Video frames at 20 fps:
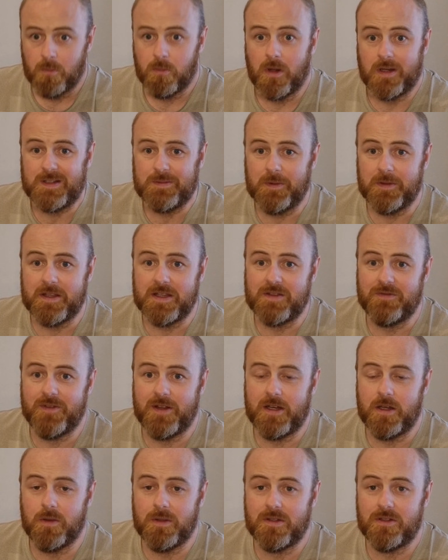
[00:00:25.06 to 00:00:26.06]
Please split this
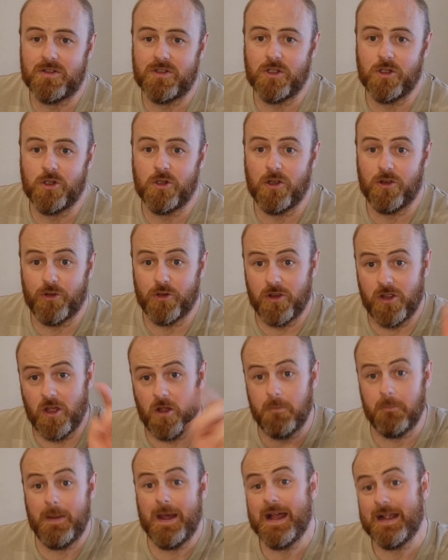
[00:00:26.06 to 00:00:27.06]
video into 2. I'll do the
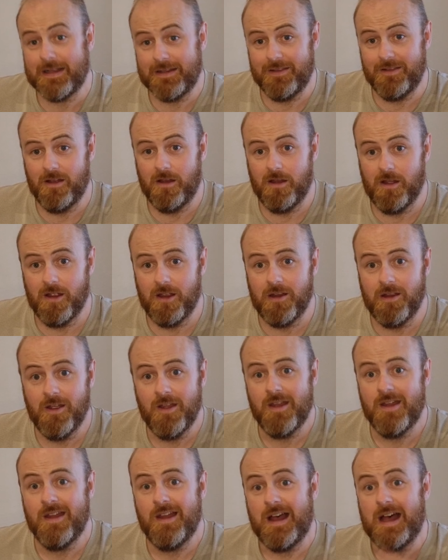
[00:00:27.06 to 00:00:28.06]
unpacking now,
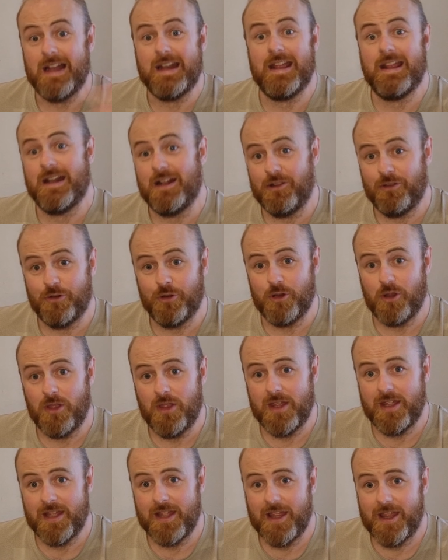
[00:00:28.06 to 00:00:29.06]
and then I'll do
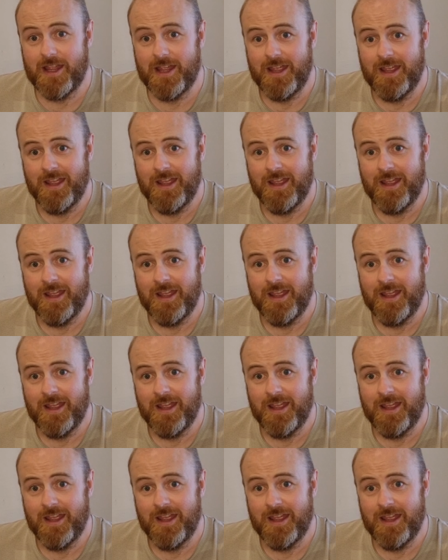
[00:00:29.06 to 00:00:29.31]
the